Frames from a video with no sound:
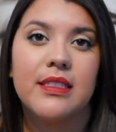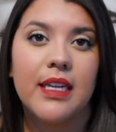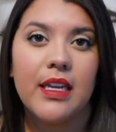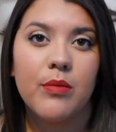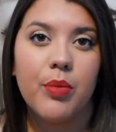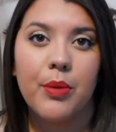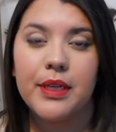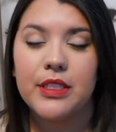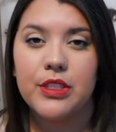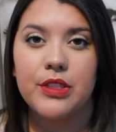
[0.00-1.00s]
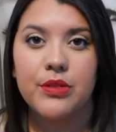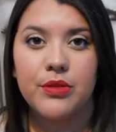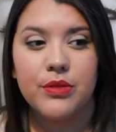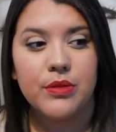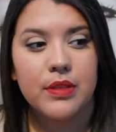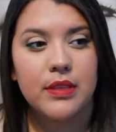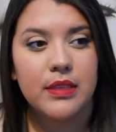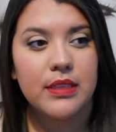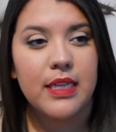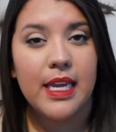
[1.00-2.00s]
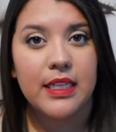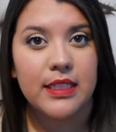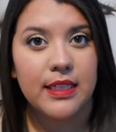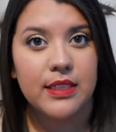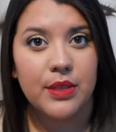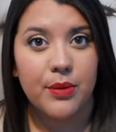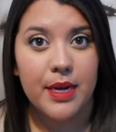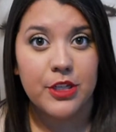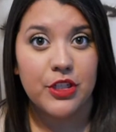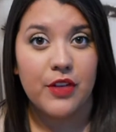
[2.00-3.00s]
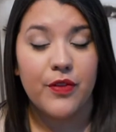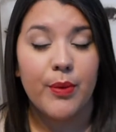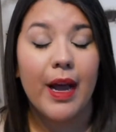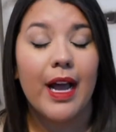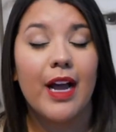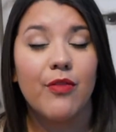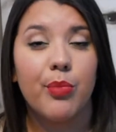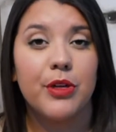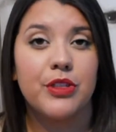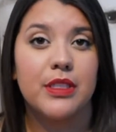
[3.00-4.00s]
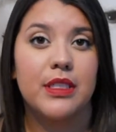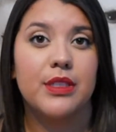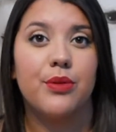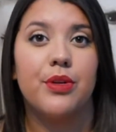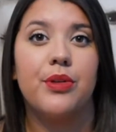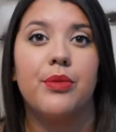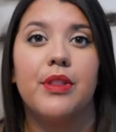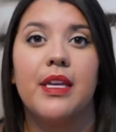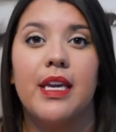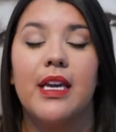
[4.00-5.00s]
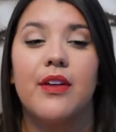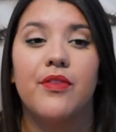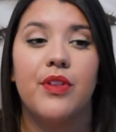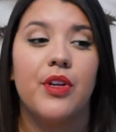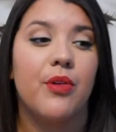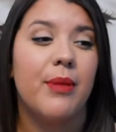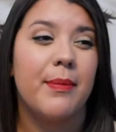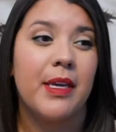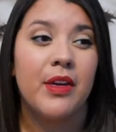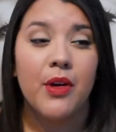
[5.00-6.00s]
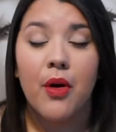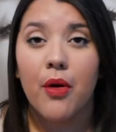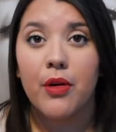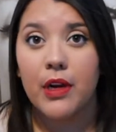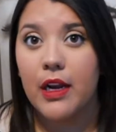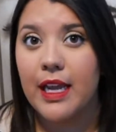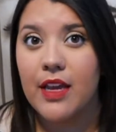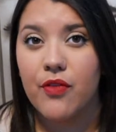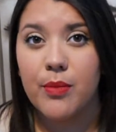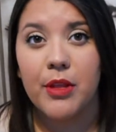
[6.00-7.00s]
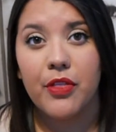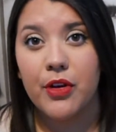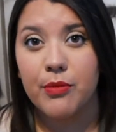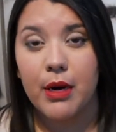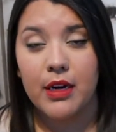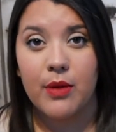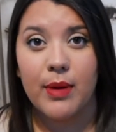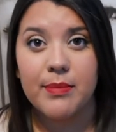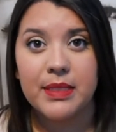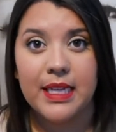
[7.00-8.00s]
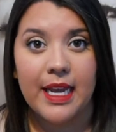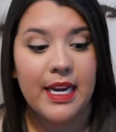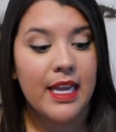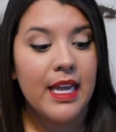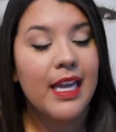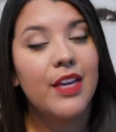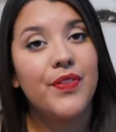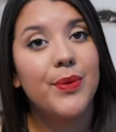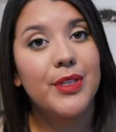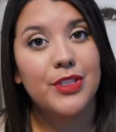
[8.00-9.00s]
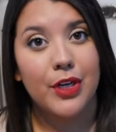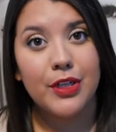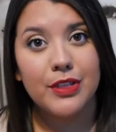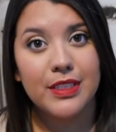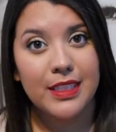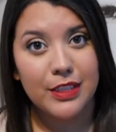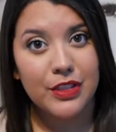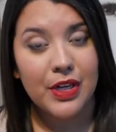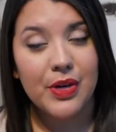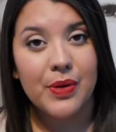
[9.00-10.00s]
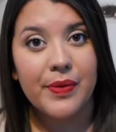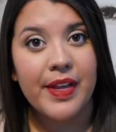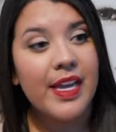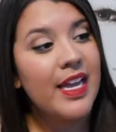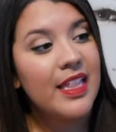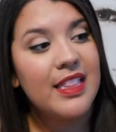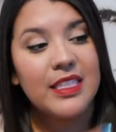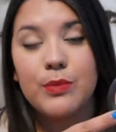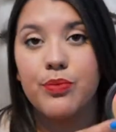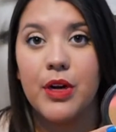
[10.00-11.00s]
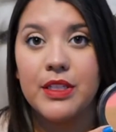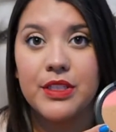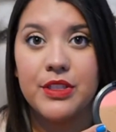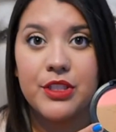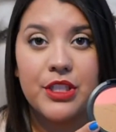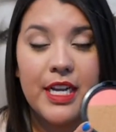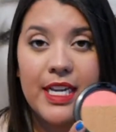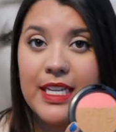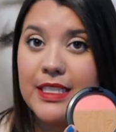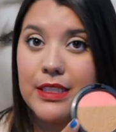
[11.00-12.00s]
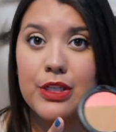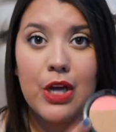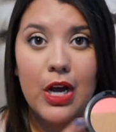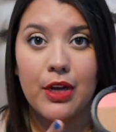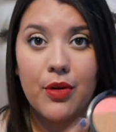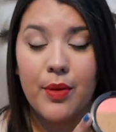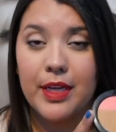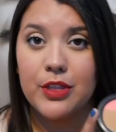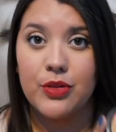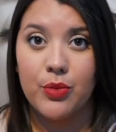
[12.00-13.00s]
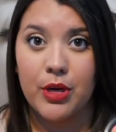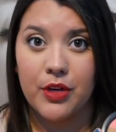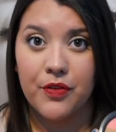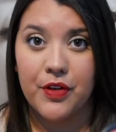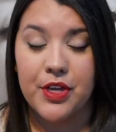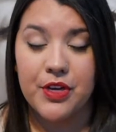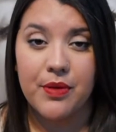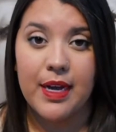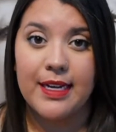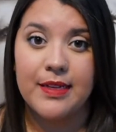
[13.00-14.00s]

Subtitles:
Second point to take into consideration, if you have purchased this or you were thinking of, maybe ordering it from a third-party website, if you are darker skin tone, this bronzer shade is not going to work for you.